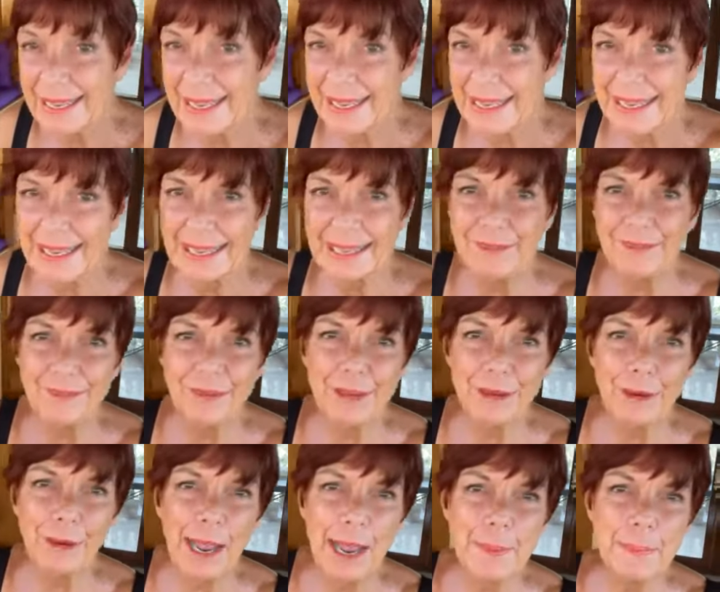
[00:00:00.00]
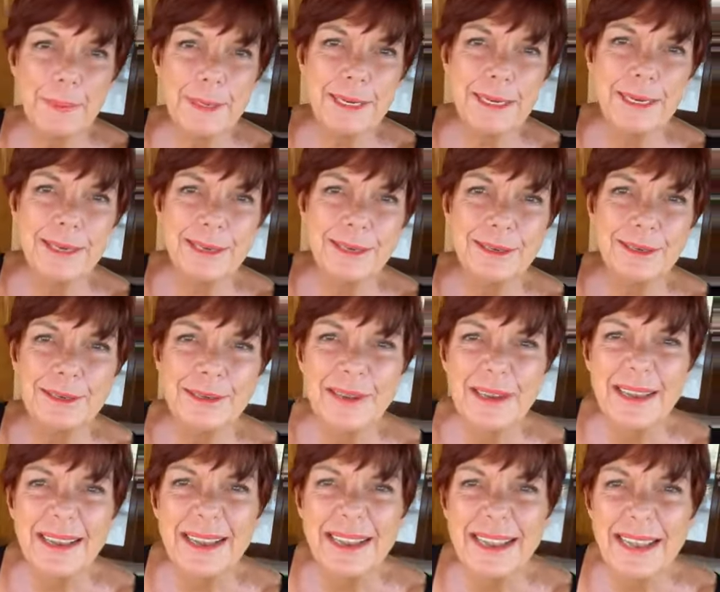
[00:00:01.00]
If you happen to
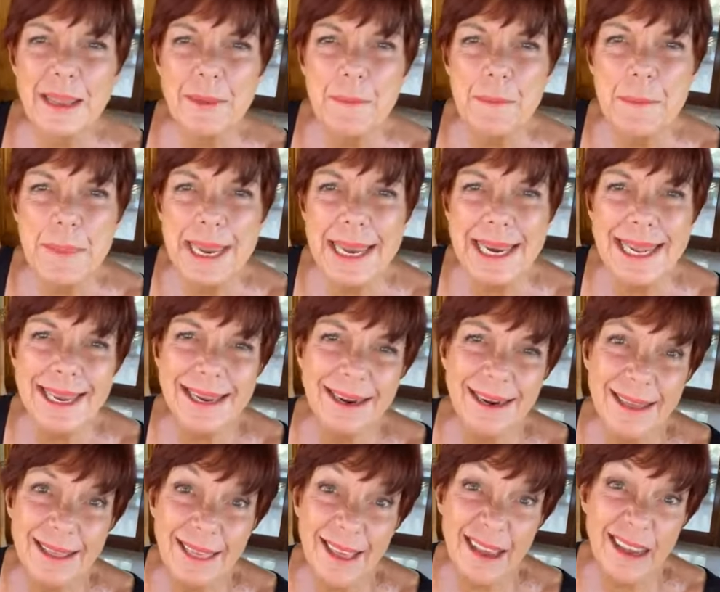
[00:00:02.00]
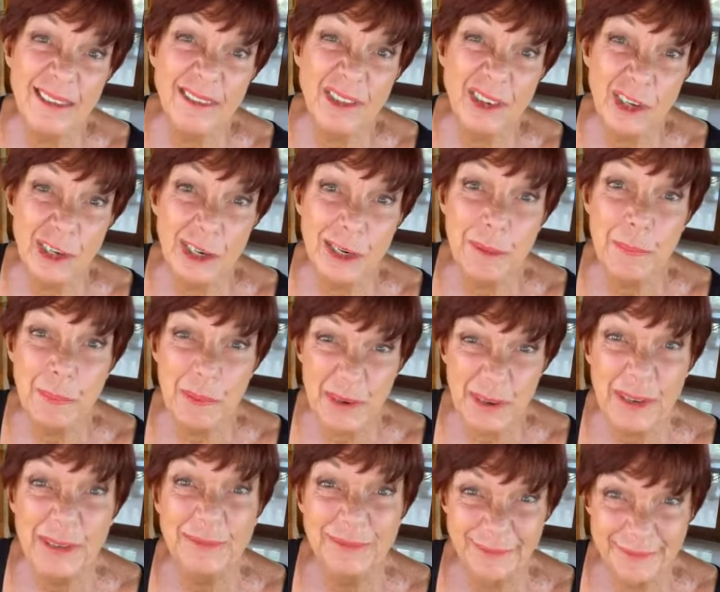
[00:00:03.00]
immediately think of
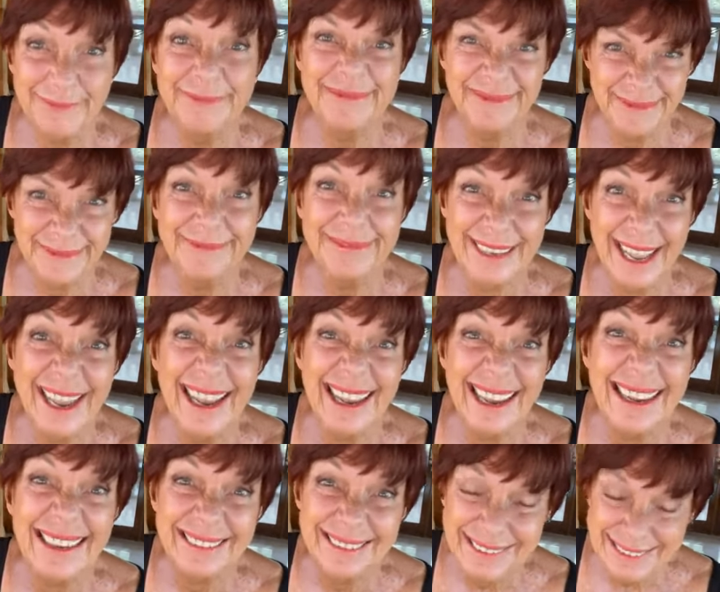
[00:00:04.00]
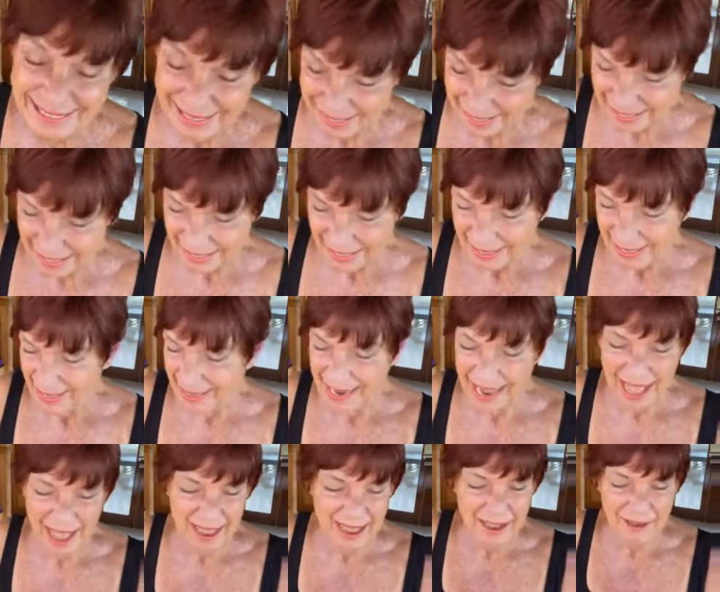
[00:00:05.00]
juniper, yeah. And
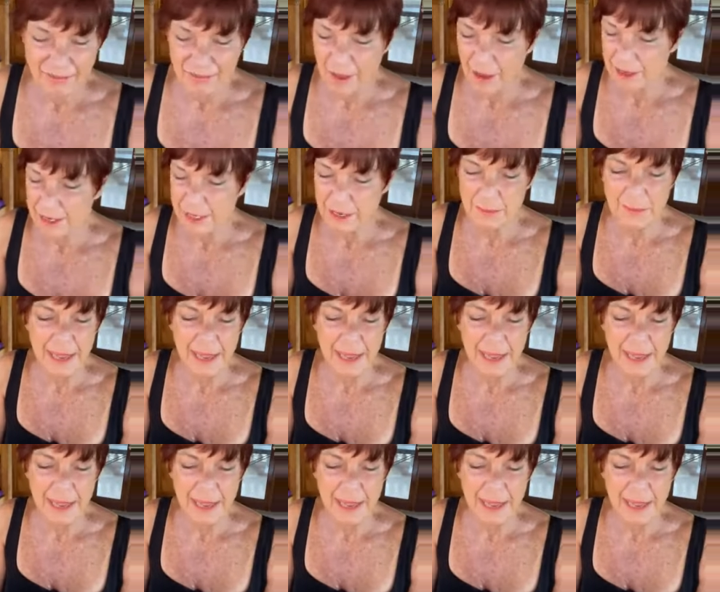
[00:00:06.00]
I have thought to